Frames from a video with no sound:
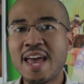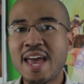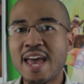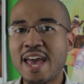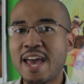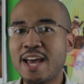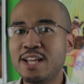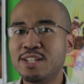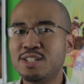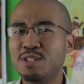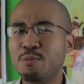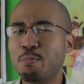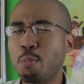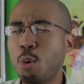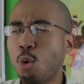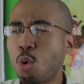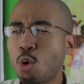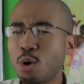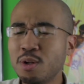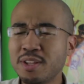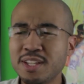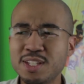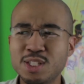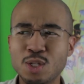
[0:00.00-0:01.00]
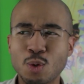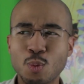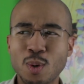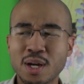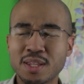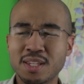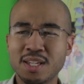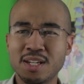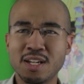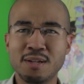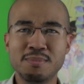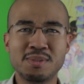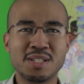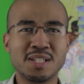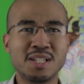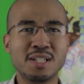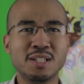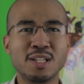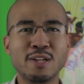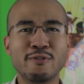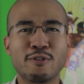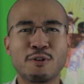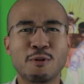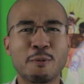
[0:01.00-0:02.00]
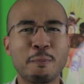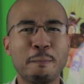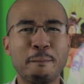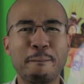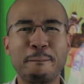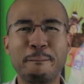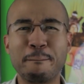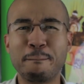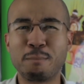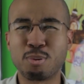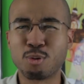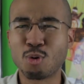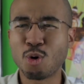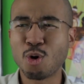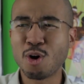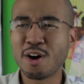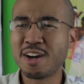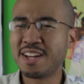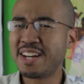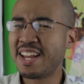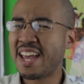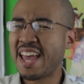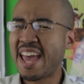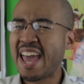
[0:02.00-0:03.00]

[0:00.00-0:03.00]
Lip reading: and poorly directing them to deliver broad,